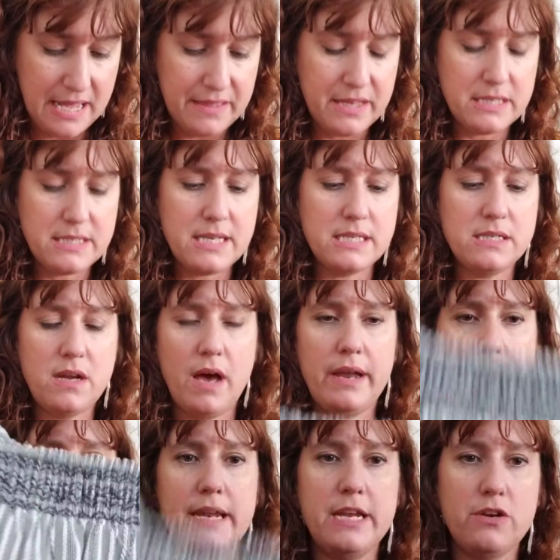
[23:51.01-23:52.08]
This is not
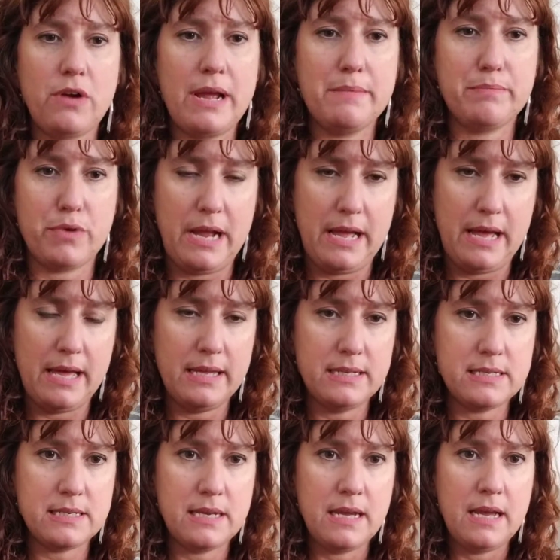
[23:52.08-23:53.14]
any great brand.